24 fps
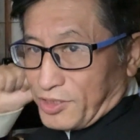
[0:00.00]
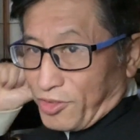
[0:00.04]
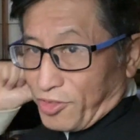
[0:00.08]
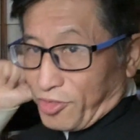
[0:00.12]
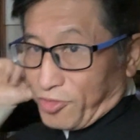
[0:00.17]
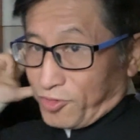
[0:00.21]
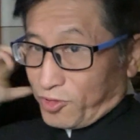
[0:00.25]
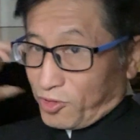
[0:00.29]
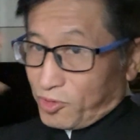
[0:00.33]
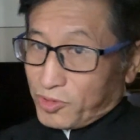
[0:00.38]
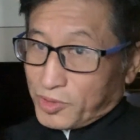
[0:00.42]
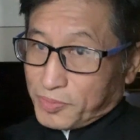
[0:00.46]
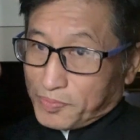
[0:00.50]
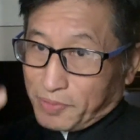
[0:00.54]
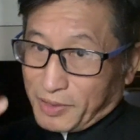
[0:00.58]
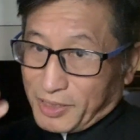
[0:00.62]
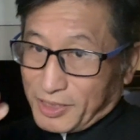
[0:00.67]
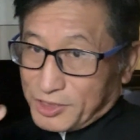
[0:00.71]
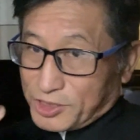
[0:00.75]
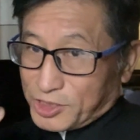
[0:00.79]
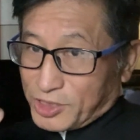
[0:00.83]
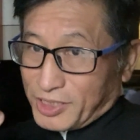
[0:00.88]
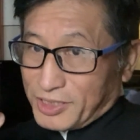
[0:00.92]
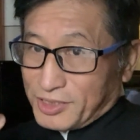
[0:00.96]
Throw a
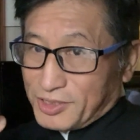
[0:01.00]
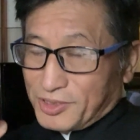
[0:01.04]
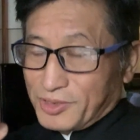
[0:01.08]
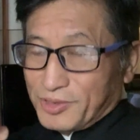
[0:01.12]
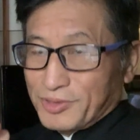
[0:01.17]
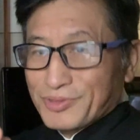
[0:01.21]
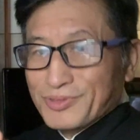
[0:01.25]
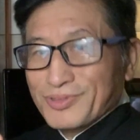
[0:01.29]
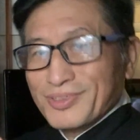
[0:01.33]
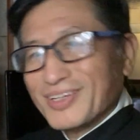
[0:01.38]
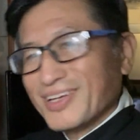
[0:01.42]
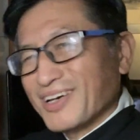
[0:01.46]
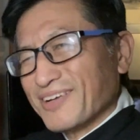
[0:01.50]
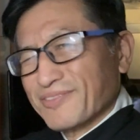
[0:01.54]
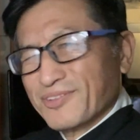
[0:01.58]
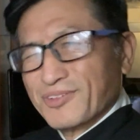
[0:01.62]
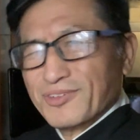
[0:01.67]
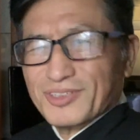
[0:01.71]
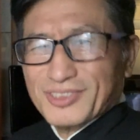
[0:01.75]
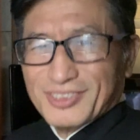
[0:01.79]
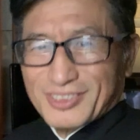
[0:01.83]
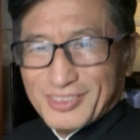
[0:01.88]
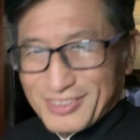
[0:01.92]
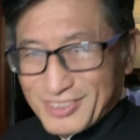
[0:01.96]
punch at you. Of
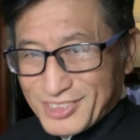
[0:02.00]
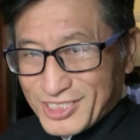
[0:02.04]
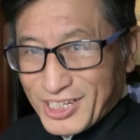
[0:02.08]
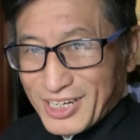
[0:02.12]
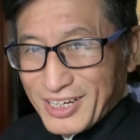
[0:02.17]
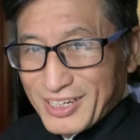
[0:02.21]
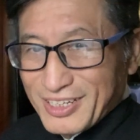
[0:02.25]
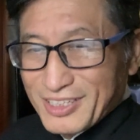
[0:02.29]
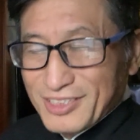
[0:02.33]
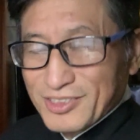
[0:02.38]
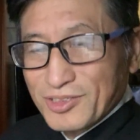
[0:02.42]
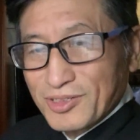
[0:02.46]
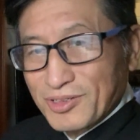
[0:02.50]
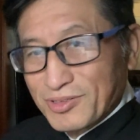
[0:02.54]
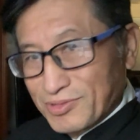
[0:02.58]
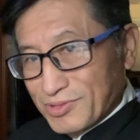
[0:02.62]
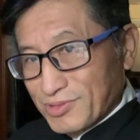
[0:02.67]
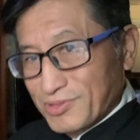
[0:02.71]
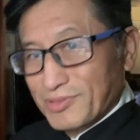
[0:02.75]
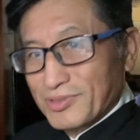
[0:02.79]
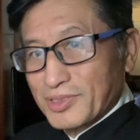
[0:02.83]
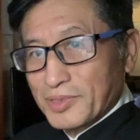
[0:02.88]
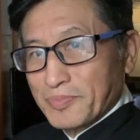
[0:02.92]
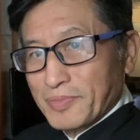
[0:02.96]
course, the Chinese don't
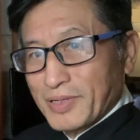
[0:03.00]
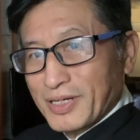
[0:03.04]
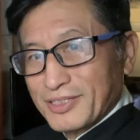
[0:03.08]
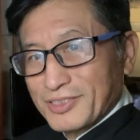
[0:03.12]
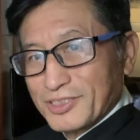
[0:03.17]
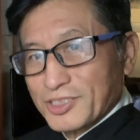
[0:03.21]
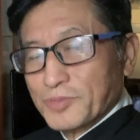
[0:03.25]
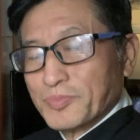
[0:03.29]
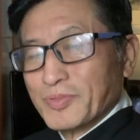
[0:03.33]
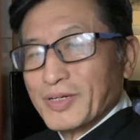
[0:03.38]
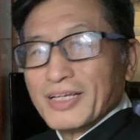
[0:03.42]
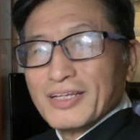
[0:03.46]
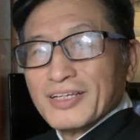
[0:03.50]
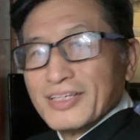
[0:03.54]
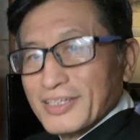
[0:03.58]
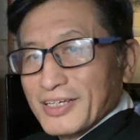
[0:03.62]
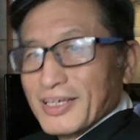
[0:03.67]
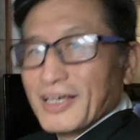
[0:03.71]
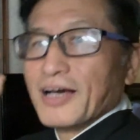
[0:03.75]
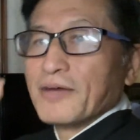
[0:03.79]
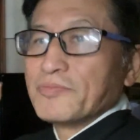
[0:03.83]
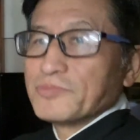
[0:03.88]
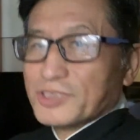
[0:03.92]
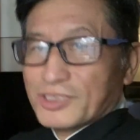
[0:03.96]
do the punch, but
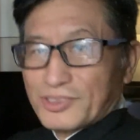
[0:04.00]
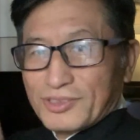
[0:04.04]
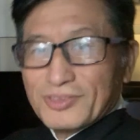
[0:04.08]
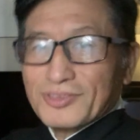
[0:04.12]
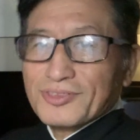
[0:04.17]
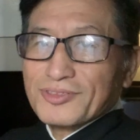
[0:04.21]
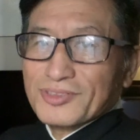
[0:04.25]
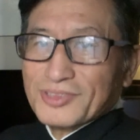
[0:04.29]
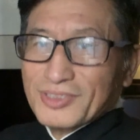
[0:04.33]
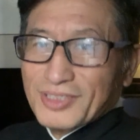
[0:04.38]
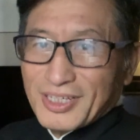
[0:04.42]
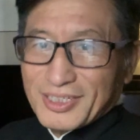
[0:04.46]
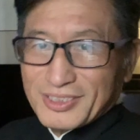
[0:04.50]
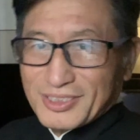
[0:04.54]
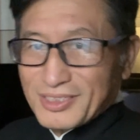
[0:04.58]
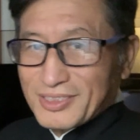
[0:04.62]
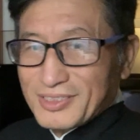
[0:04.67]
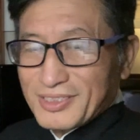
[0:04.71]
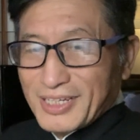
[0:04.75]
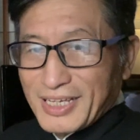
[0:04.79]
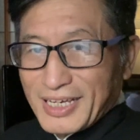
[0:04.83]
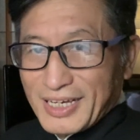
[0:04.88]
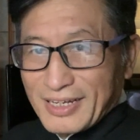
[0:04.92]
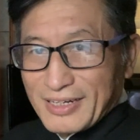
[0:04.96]
I'm just using it as an
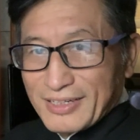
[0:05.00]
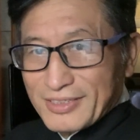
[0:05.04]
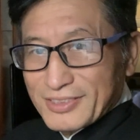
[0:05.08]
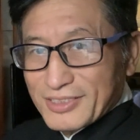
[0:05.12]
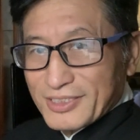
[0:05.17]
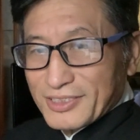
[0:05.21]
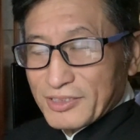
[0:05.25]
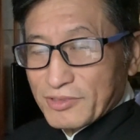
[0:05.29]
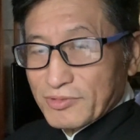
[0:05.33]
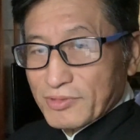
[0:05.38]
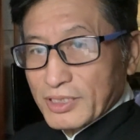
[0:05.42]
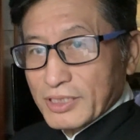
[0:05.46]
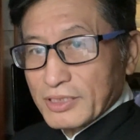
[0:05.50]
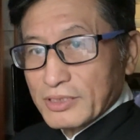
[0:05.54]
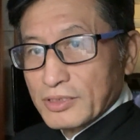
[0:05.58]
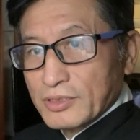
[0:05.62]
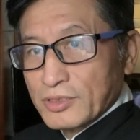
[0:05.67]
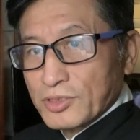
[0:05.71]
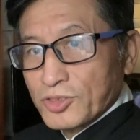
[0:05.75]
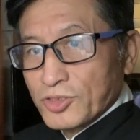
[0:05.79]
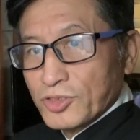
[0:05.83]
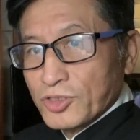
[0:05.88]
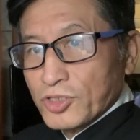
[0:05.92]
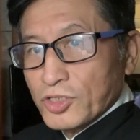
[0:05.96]
analogy, right?
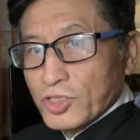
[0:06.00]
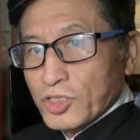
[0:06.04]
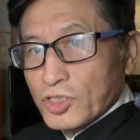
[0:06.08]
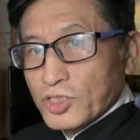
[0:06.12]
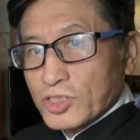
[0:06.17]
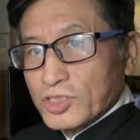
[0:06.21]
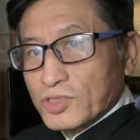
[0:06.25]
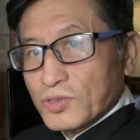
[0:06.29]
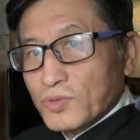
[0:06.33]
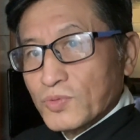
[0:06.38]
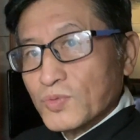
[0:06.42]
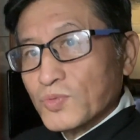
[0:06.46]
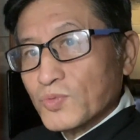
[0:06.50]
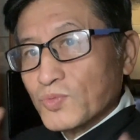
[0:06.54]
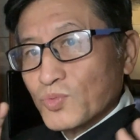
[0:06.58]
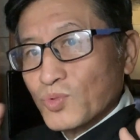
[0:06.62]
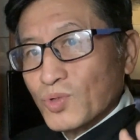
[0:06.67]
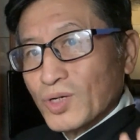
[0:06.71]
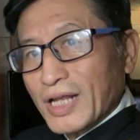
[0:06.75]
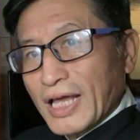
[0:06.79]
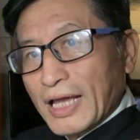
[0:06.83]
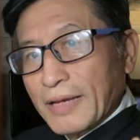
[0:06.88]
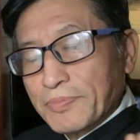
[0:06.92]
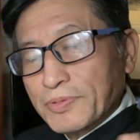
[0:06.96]
So
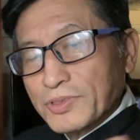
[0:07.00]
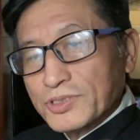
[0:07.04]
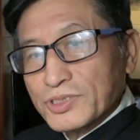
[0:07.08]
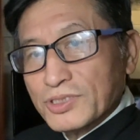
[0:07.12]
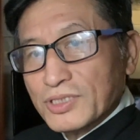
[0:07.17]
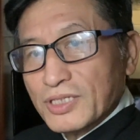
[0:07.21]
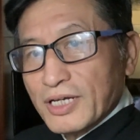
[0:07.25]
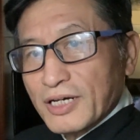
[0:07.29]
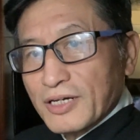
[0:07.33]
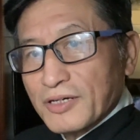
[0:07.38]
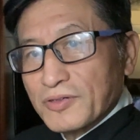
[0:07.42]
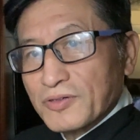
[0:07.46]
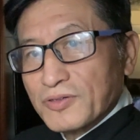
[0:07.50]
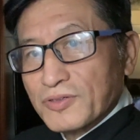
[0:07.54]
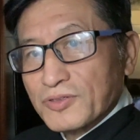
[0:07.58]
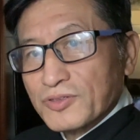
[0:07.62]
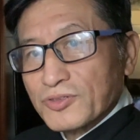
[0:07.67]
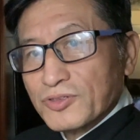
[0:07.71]
what happens now?